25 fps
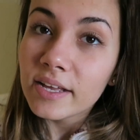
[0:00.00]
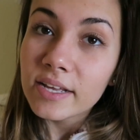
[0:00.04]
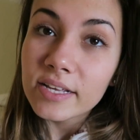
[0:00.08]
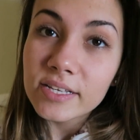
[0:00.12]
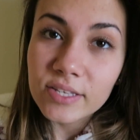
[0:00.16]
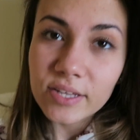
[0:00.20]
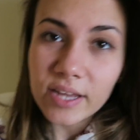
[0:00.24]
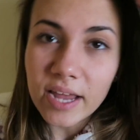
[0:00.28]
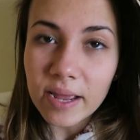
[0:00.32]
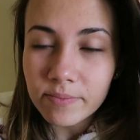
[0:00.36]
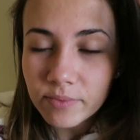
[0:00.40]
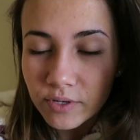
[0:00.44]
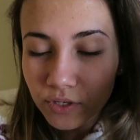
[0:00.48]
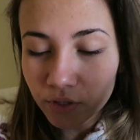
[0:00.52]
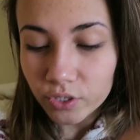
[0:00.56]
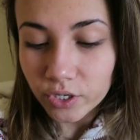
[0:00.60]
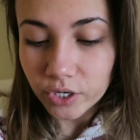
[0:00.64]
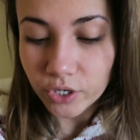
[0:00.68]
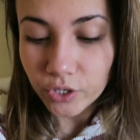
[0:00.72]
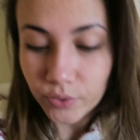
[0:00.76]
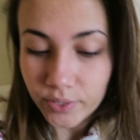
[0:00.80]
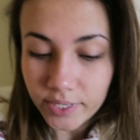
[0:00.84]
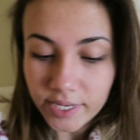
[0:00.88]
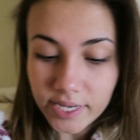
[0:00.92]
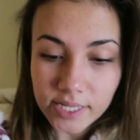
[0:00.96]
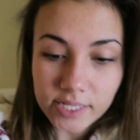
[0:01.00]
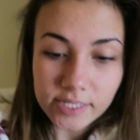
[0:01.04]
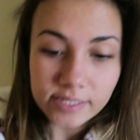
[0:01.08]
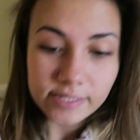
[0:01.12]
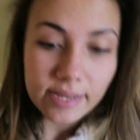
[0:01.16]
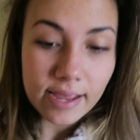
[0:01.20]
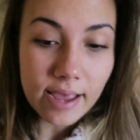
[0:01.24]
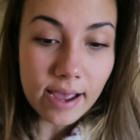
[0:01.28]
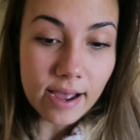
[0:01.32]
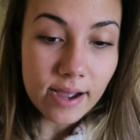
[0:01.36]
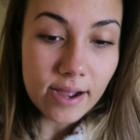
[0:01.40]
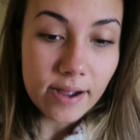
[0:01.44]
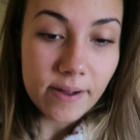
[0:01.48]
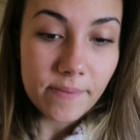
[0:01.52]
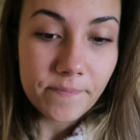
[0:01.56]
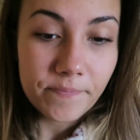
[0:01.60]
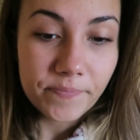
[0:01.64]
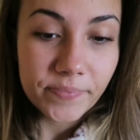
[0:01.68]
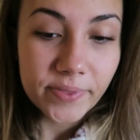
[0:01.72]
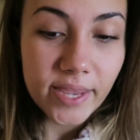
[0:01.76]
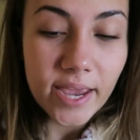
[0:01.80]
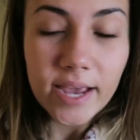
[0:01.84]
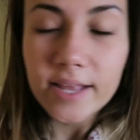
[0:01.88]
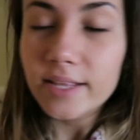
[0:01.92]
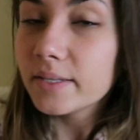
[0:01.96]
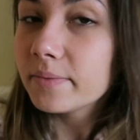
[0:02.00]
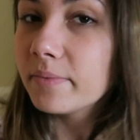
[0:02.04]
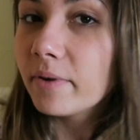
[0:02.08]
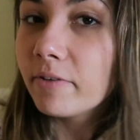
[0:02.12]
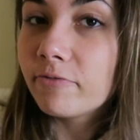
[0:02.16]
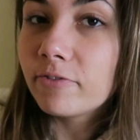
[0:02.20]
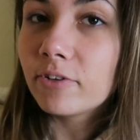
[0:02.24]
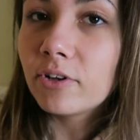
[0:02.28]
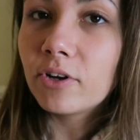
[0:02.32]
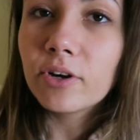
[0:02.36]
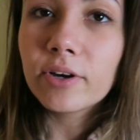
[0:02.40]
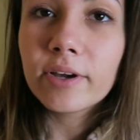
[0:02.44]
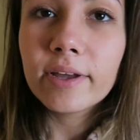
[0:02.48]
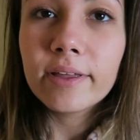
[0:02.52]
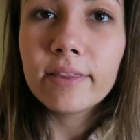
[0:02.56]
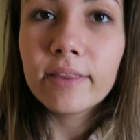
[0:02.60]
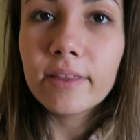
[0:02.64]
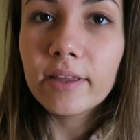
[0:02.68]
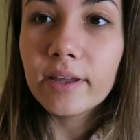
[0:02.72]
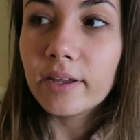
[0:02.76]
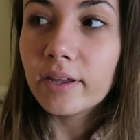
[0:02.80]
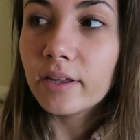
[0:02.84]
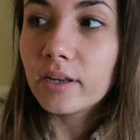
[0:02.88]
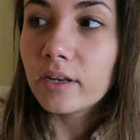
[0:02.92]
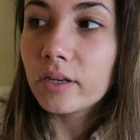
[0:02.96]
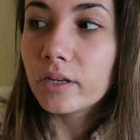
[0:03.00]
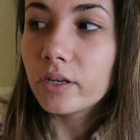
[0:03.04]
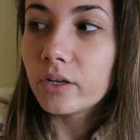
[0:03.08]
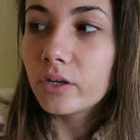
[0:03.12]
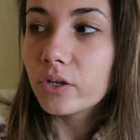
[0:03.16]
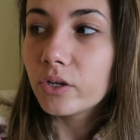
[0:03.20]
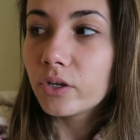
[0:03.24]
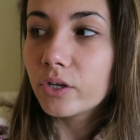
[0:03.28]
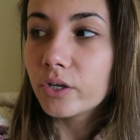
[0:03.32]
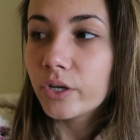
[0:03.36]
So yeah, I'm just gonna go eat, um, edit my vlog, and then